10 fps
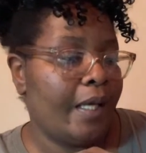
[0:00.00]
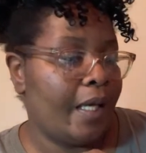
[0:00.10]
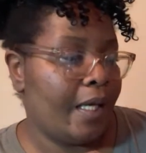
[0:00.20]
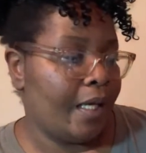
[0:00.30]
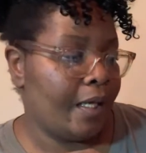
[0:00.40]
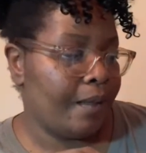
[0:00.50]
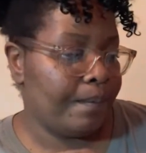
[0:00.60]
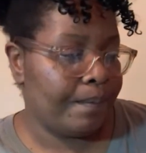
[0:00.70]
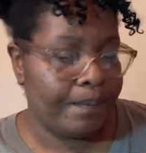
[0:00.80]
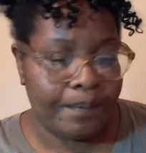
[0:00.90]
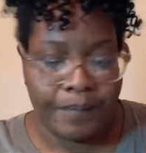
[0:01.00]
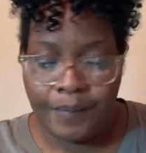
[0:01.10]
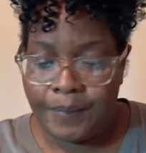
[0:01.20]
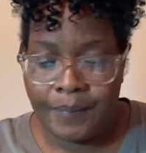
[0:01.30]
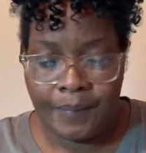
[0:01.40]
Um,
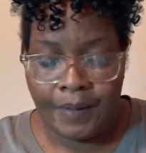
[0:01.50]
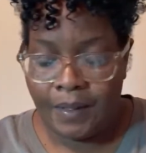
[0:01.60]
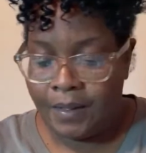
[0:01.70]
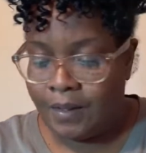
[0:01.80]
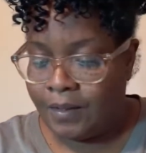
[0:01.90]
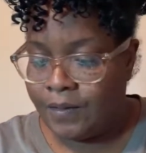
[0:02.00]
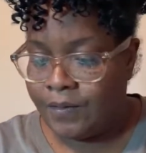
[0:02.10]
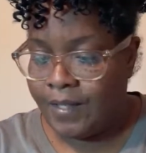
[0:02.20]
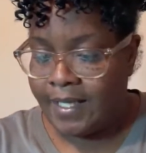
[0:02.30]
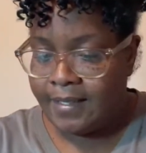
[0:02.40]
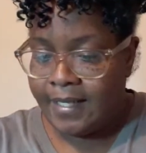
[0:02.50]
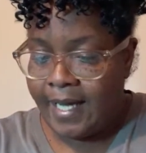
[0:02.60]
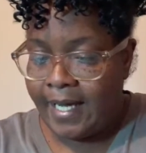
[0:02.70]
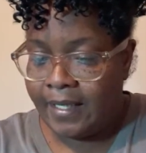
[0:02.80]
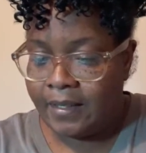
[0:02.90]
so that's
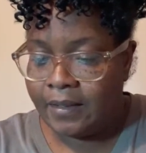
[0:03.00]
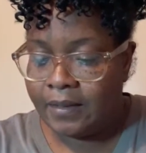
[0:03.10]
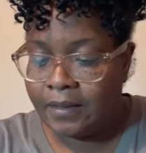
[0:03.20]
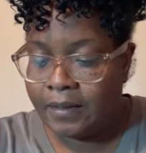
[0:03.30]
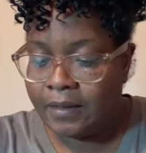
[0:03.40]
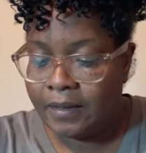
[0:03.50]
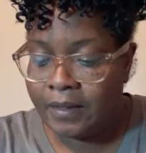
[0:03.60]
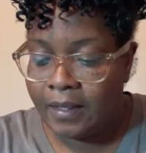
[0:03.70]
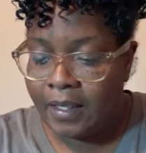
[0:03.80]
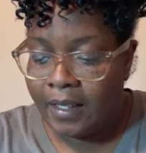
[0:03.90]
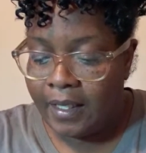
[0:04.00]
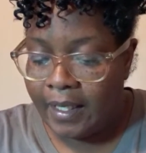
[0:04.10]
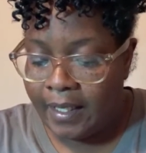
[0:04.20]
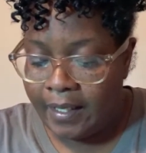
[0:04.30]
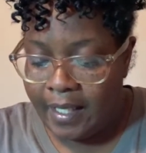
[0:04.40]
that.
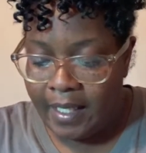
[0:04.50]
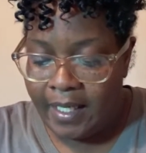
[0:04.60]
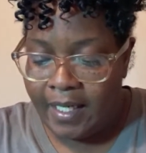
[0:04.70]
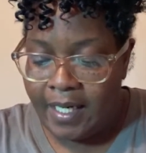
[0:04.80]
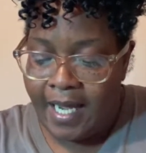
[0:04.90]
And then